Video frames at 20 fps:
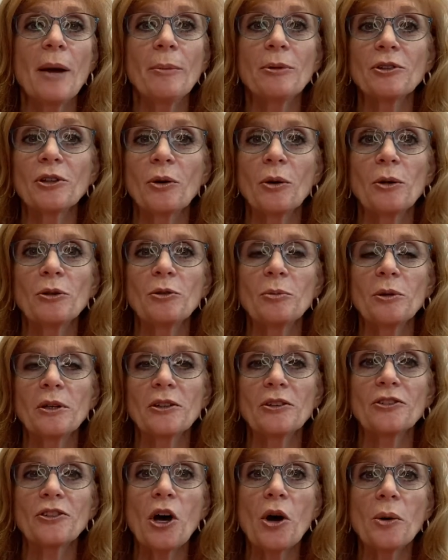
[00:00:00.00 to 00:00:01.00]
is going to be a
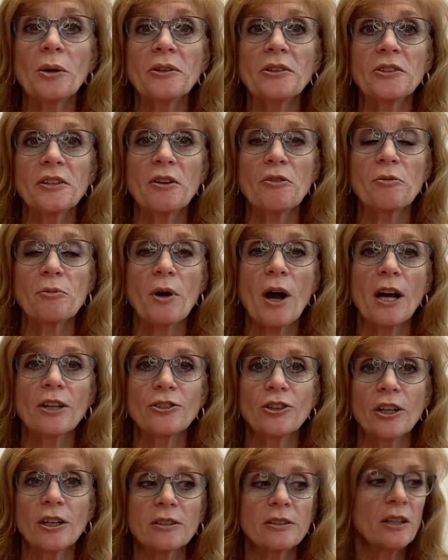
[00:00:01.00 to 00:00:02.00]
sew and stuff
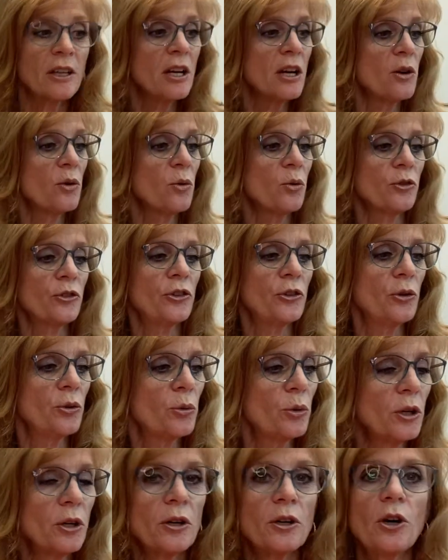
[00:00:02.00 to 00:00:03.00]
project. So
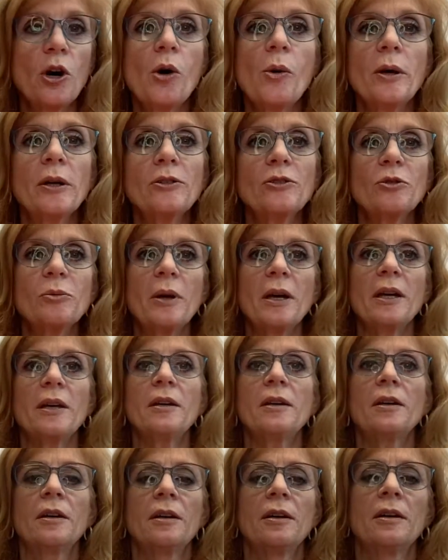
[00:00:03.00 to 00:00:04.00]
we are going to
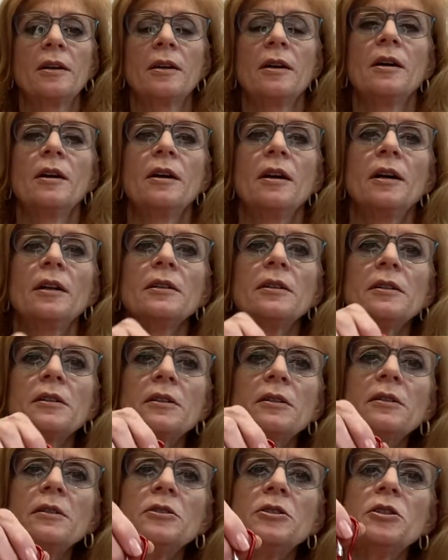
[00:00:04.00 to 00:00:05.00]
make a
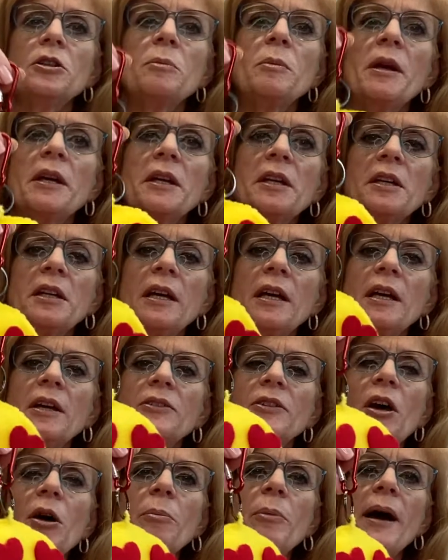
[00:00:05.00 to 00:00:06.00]
little, you can make it as
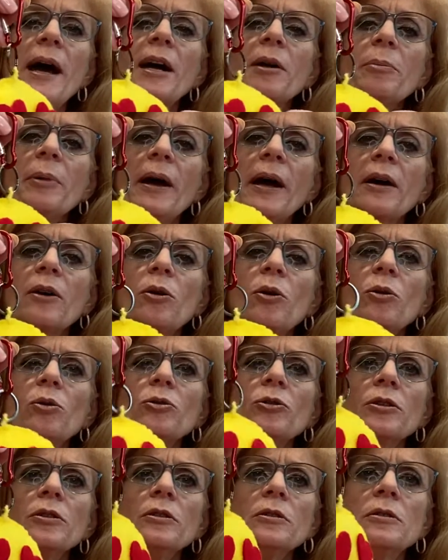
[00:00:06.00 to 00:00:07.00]
a backpack
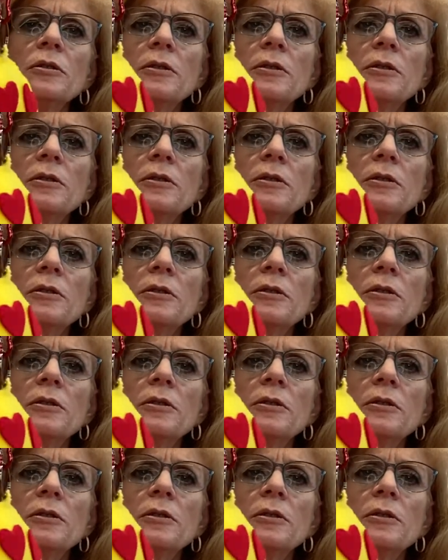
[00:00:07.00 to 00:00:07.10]
holder,